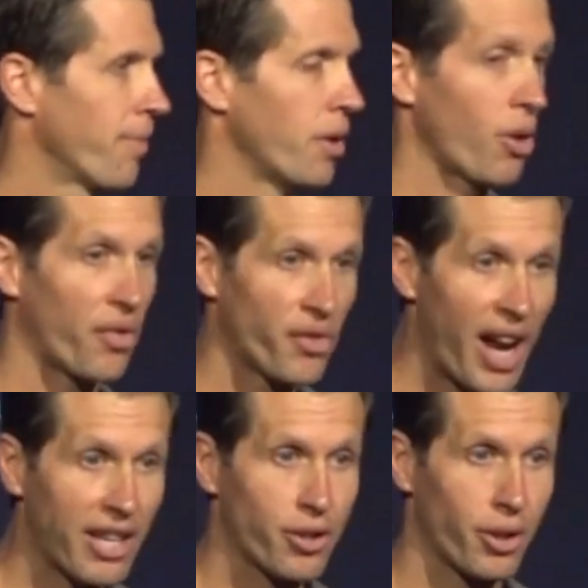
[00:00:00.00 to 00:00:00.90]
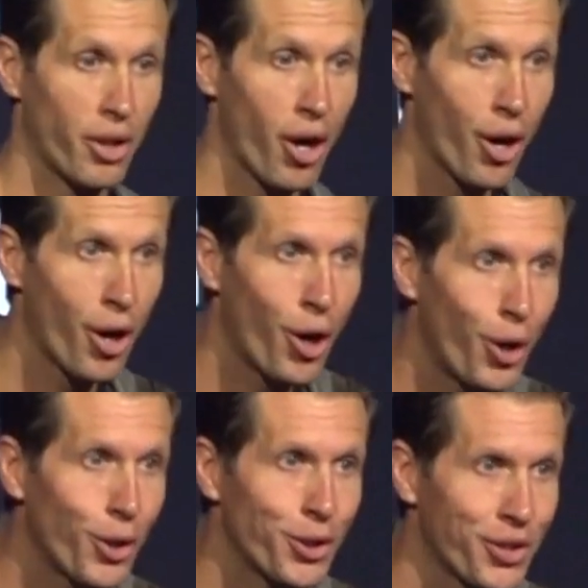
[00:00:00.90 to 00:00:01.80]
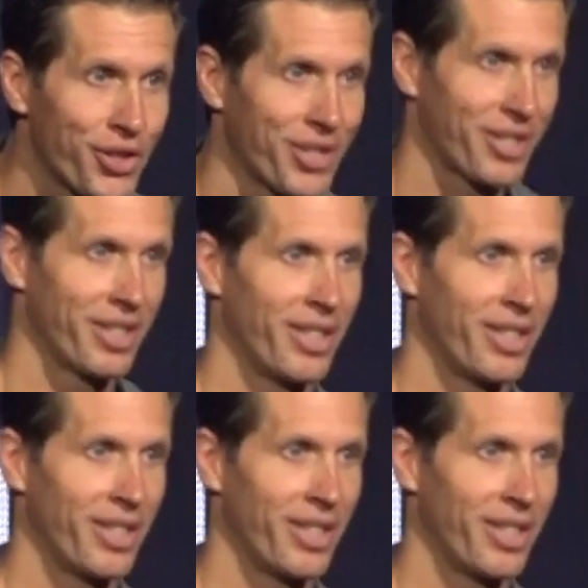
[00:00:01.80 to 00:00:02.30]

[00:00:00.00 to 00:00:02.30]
You know, a fracture hurts.